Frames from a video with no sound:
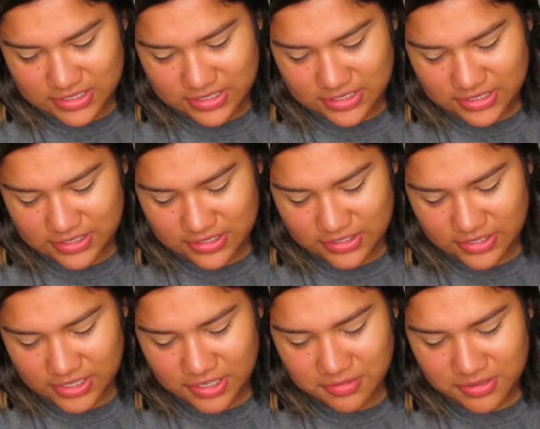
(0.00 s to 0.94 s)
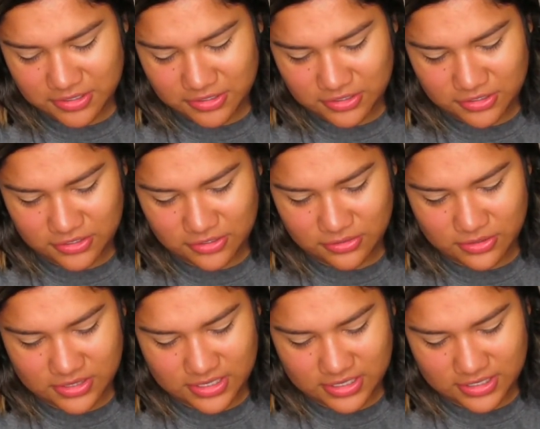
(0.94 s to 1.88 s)
so I think I'm gonna do
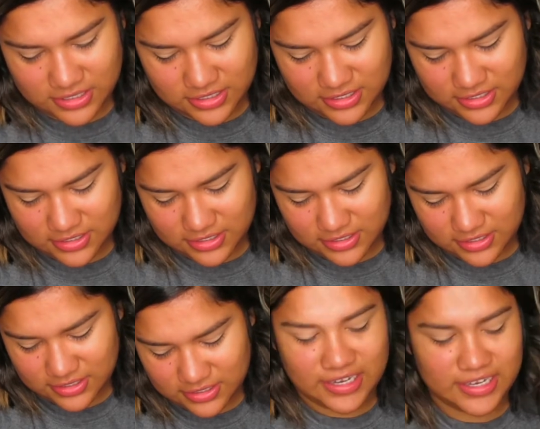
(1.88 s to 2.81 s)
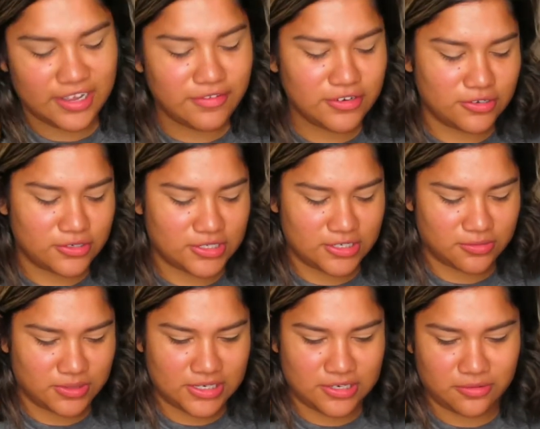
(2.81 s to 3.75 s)
that. I haven't used this
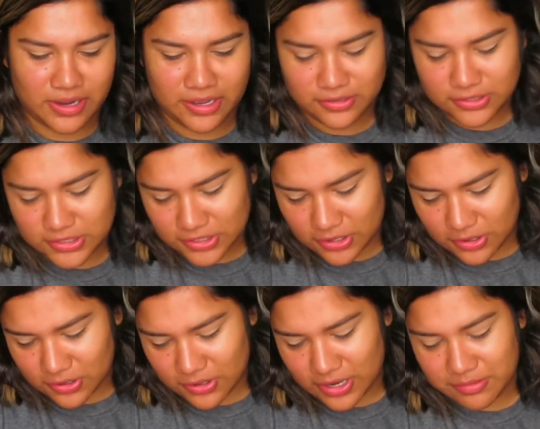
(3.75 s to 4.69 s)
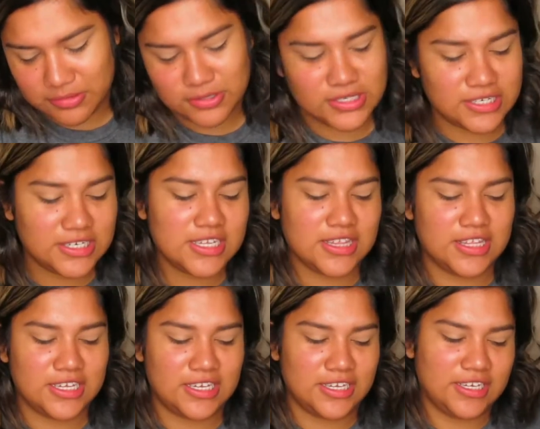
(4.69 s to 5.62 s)
one in a while, so I'm using
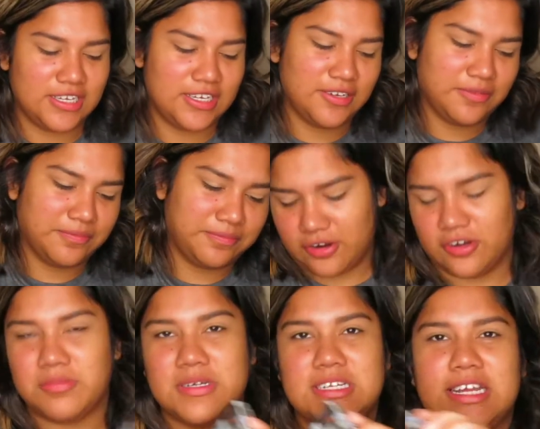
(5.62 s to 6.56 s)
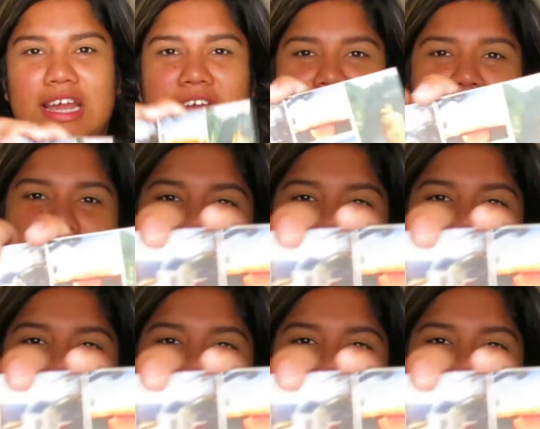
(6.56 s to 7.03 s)
the Urban Decay